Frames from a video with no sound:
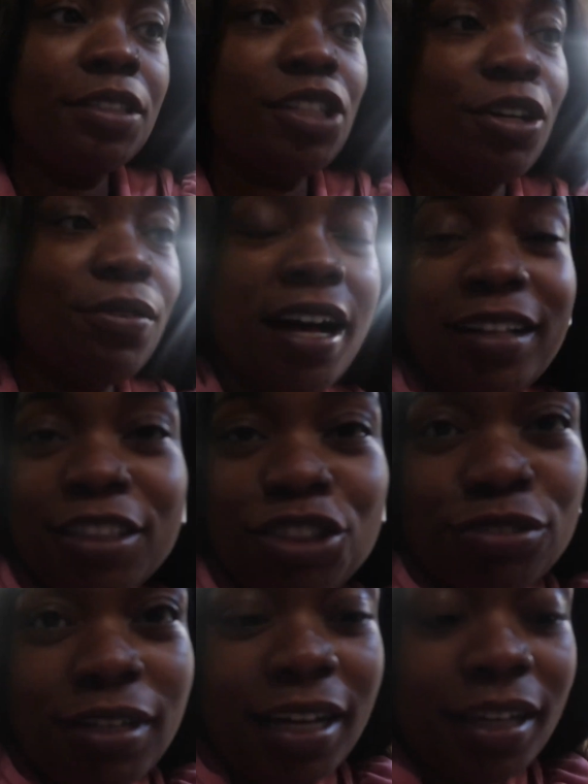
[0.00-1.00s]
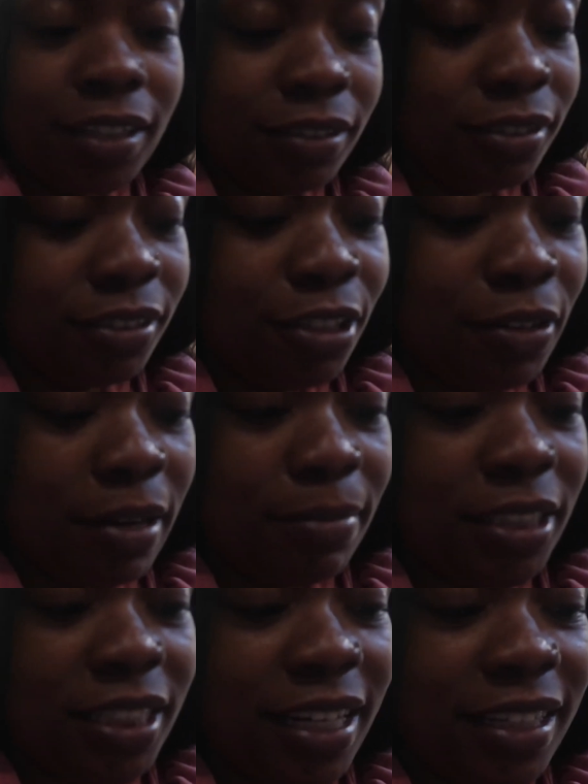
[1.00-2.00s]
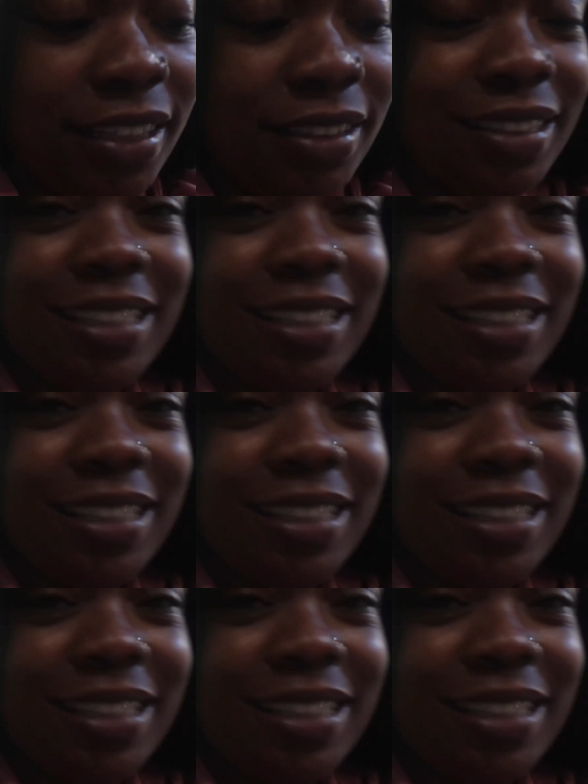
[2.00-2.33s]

So I'll let you guys know how much I eat.